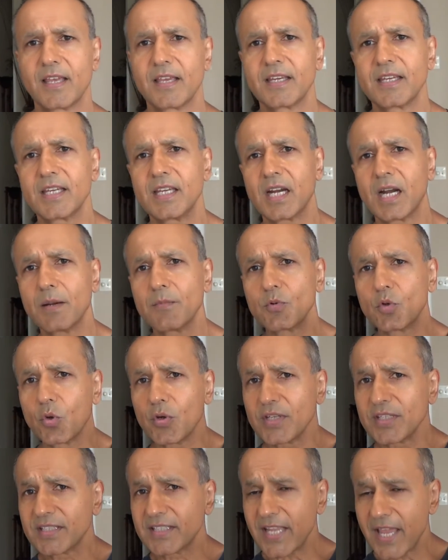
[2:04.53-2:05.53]
Here I'm
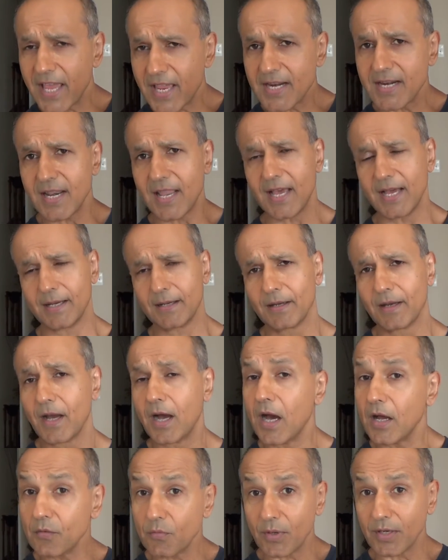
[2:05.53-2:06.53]
doing
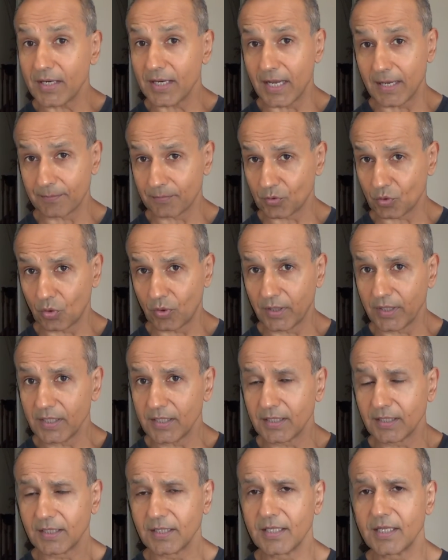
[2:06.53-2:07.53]
100 laps, sorry,
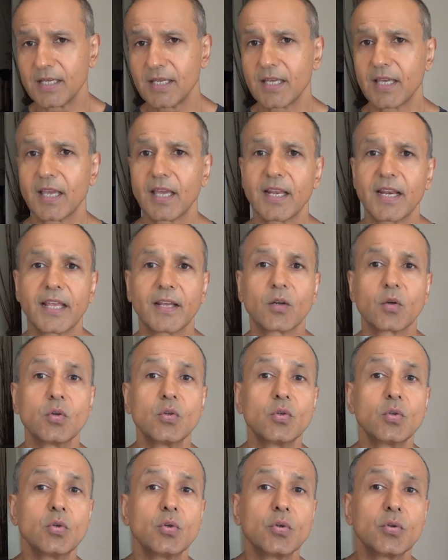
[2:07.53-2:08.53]
and I
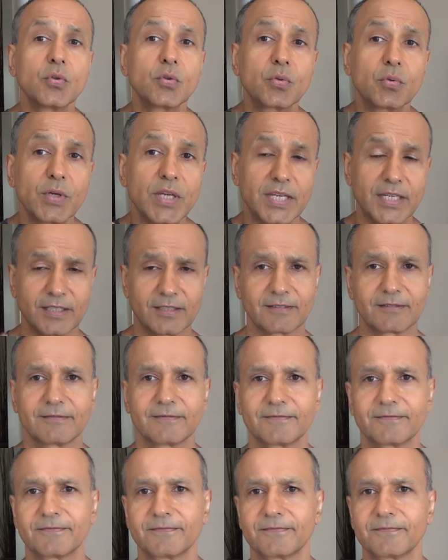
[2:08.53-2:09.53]
couldn't do 3.
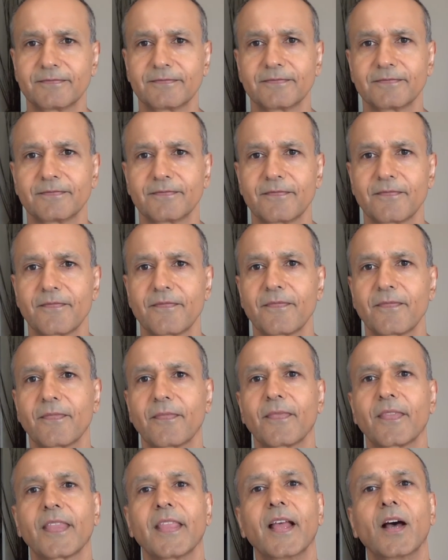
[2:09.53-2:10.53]

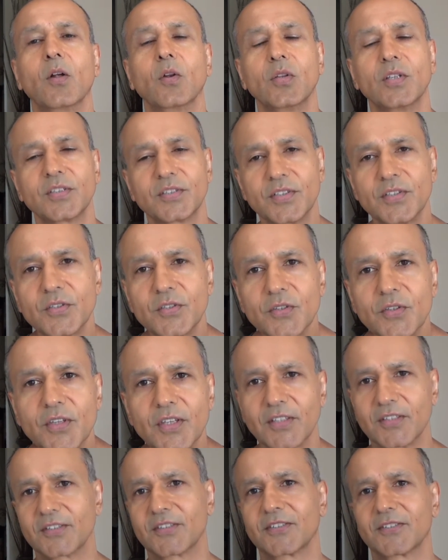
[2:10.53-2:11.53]
Now listen to
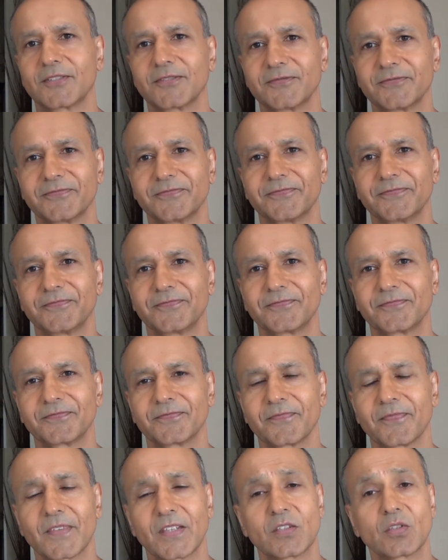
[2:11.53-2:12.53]
this.
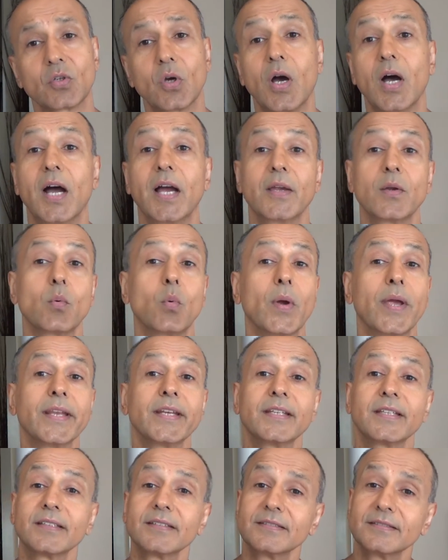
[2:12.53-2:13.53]
So I
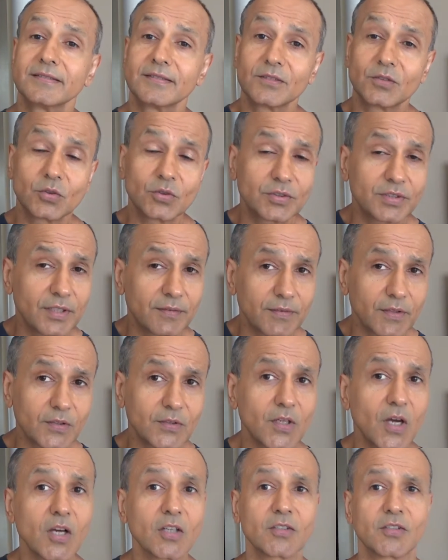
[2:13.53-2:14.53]
went to several
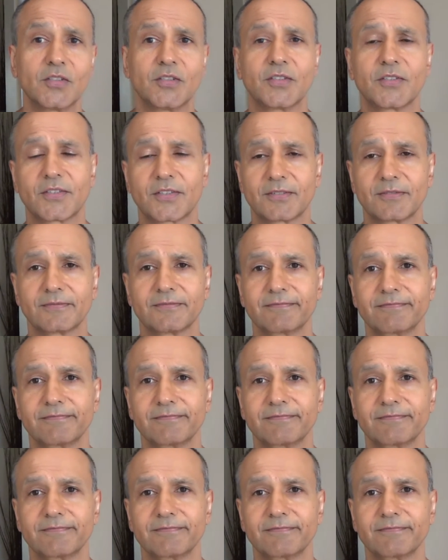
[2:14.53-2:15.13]
doctors.